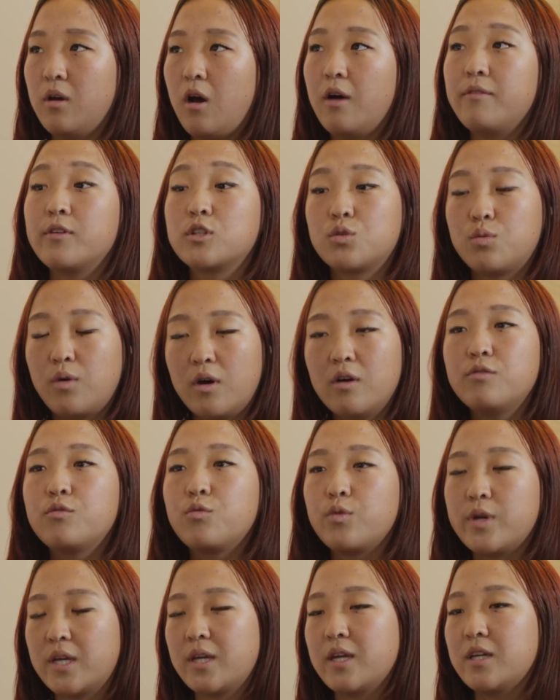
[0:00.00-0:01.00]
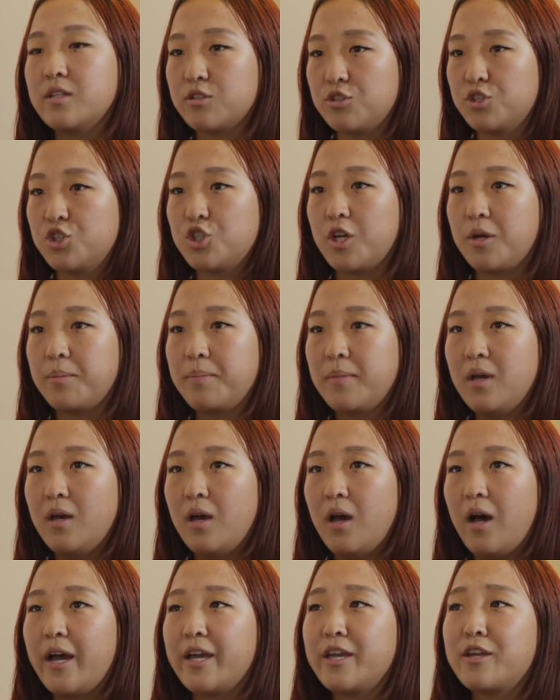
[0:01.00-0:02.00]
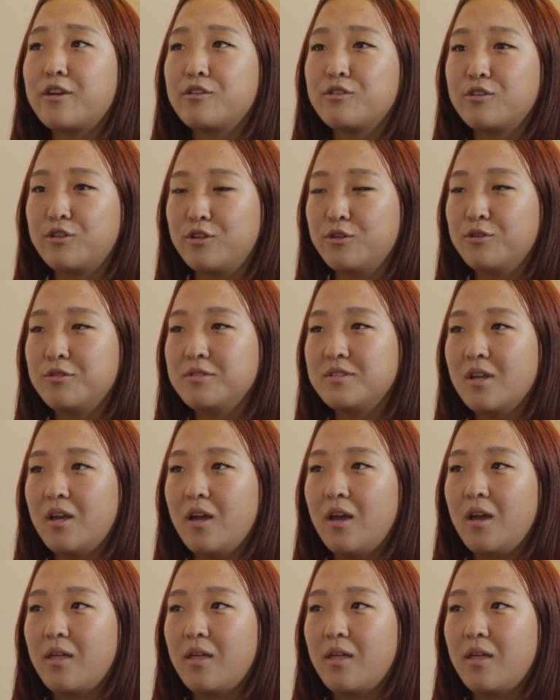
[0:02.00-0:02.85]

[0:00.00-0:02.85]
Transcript: of a twelve-week internship, I hear news